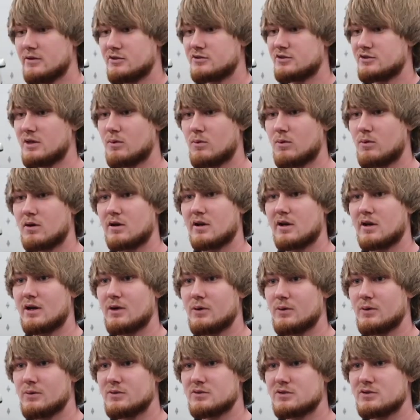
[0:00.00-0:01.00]
see where it
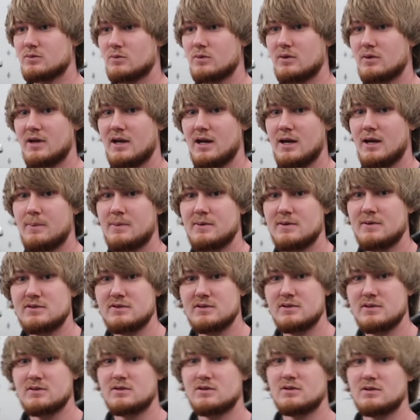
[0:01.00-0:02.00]
goes and what happens,
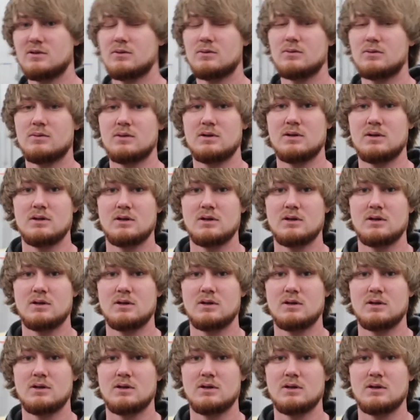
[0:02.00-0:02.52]
and so